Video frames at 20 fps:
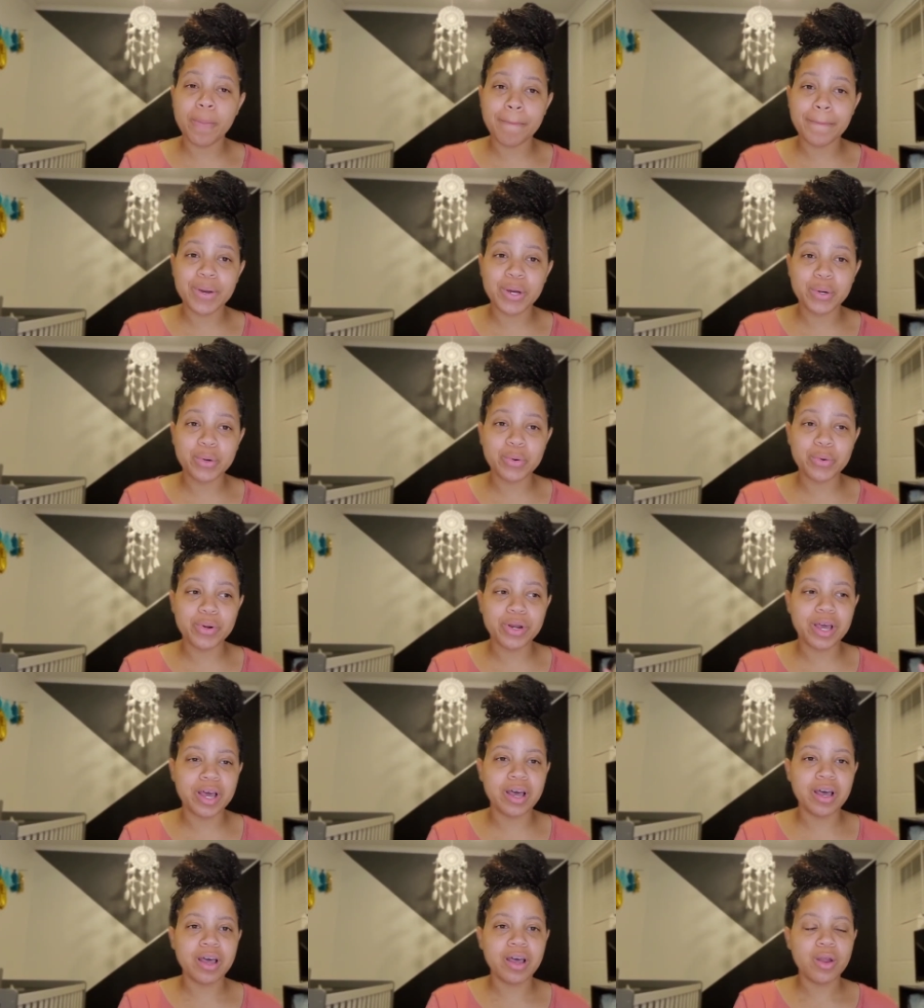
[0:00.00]

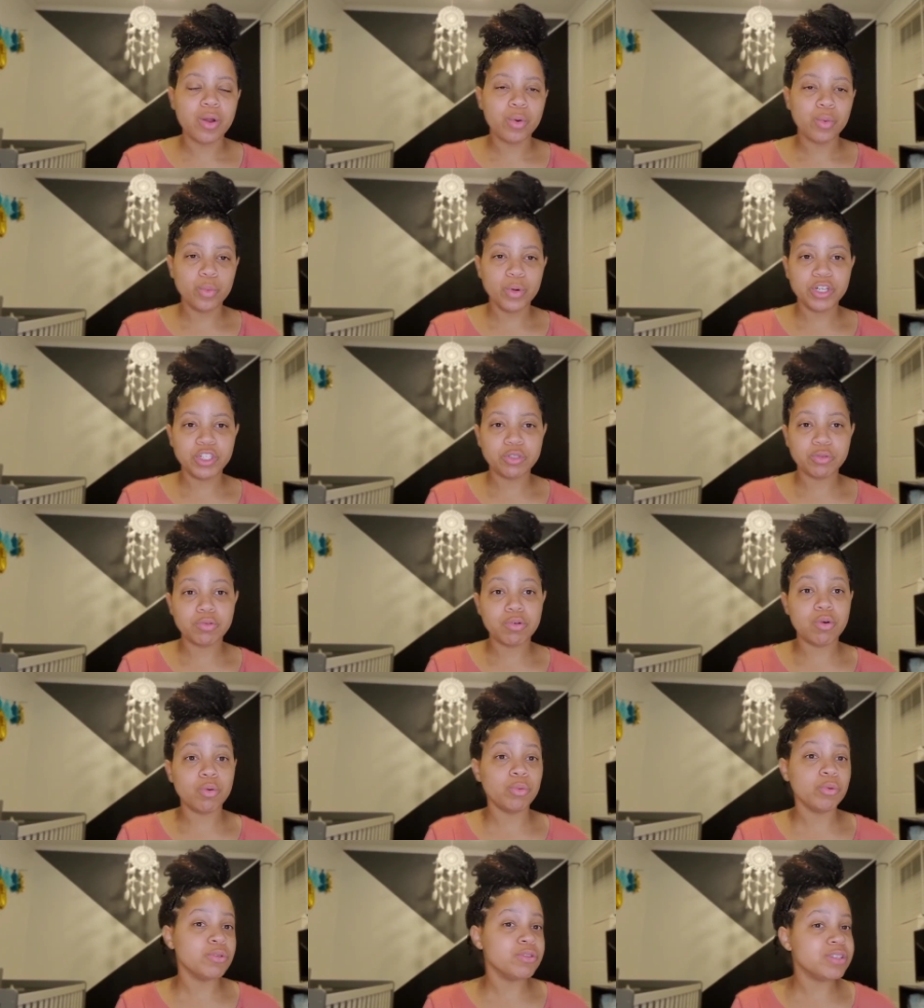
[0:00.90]
moon
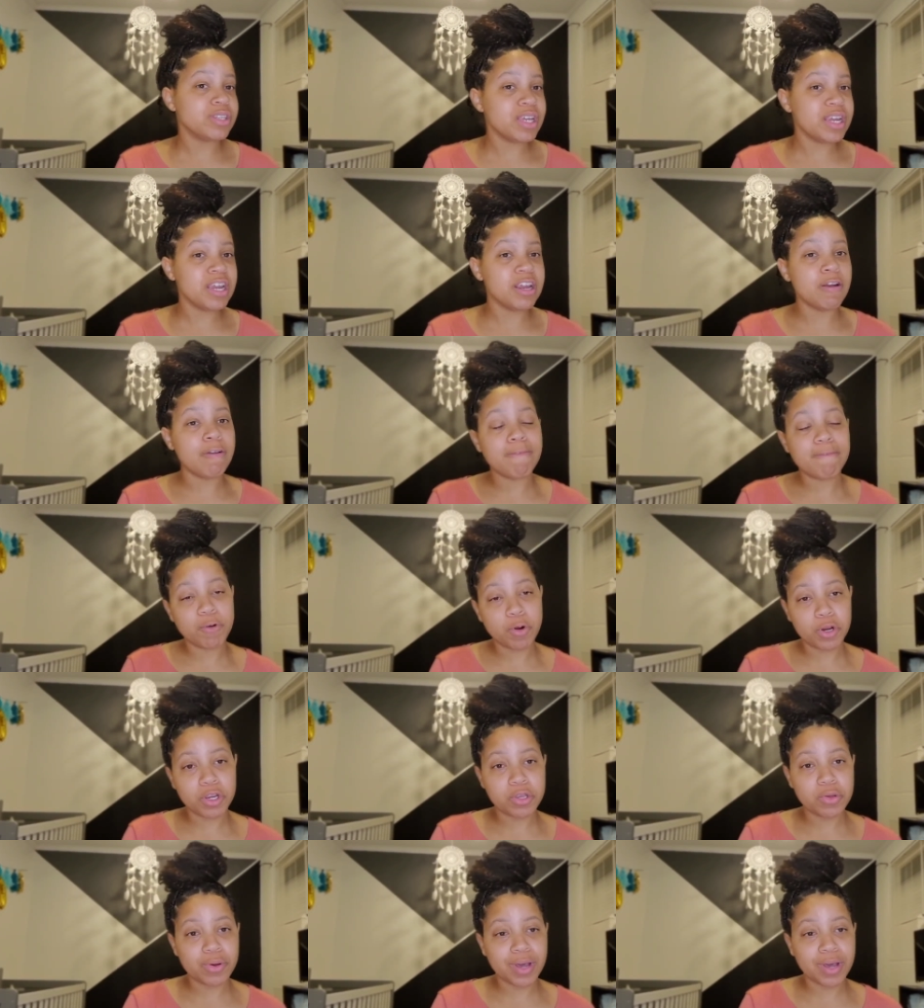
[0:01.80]
ritual routine for you